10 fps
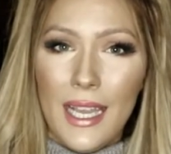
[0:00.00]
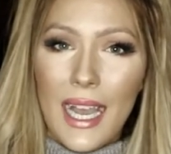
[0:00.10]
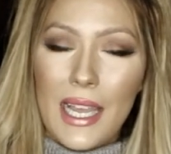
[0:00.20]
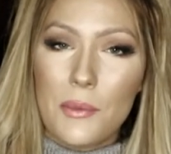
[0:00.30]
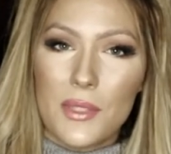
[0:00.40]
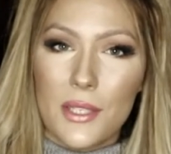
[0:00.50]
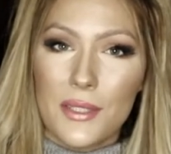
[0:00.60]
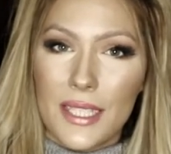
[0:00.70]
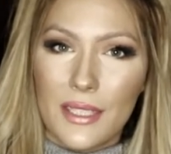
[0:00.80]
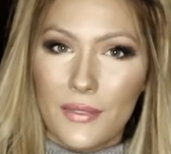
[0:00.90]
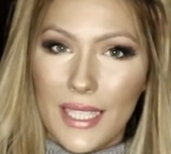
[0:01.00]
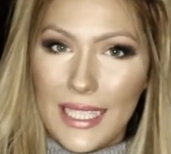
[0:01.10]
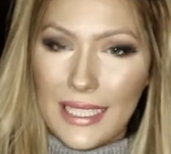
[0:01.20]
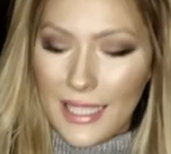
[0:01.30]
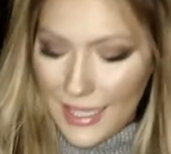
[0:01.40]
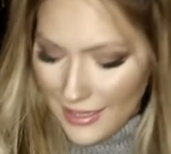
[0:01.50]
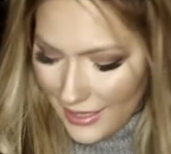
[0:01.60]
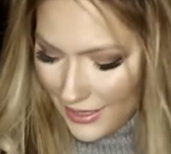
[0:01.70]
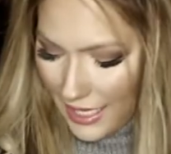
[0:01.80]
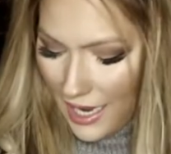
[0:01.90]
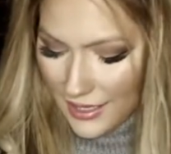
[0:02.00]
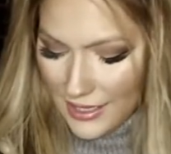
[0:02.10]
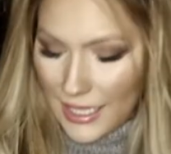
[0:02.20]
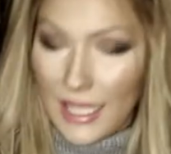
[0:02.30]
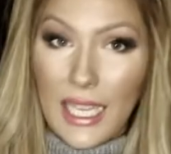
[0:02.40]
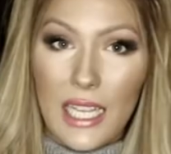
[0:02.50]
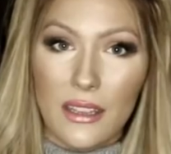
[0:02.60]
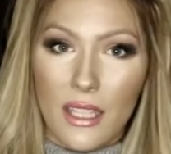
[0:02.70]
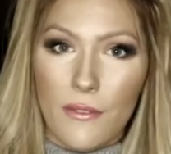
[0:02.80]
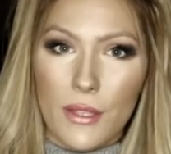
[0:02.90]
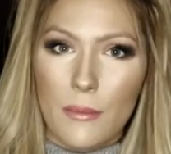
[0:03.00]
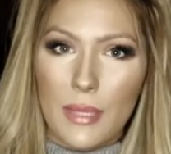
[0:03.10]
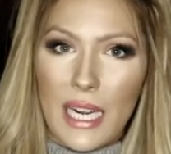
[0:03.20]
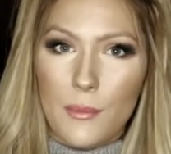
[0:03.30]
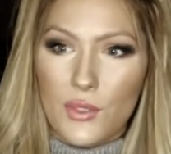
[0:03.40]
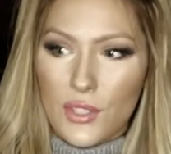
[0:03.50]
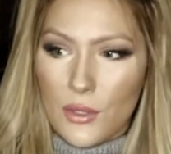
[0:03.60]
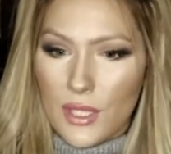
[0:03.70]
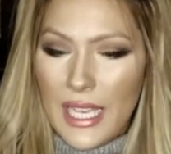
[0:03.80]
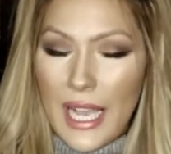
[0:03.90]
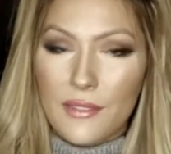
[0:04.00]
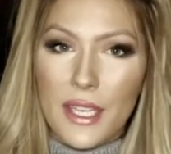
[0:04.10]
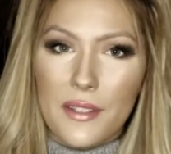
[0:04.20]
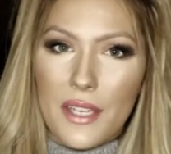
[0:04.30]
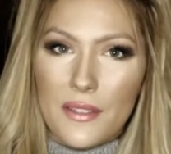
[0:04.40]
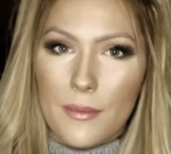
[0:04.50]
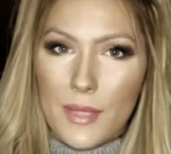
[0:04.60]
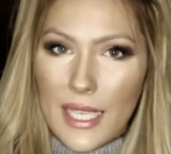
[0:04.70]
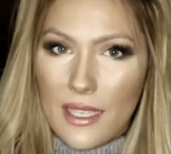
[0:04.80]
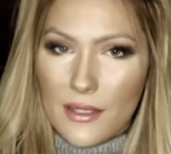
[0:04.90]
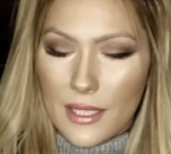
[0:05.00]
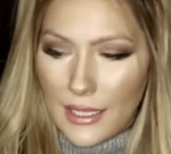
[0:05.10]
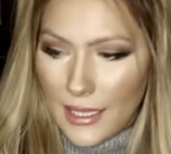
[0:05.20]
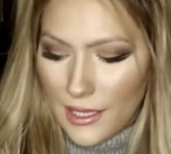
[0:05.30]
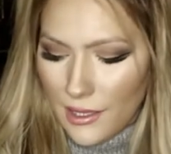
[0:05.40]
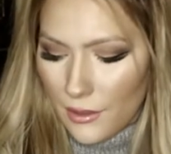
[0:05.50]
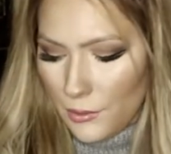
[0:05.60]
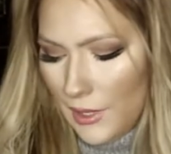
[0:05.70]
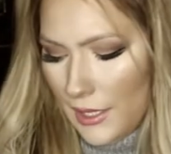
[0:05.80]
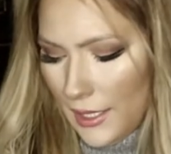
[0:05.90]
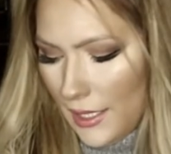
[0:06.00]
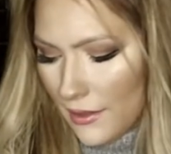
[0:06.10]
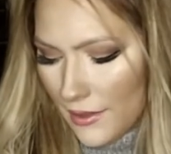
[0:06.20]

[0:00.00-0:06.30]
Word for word: I am so sick of getting these. So honestly, like, I love them, but I'm so, I'd rather have something else than get another one of these.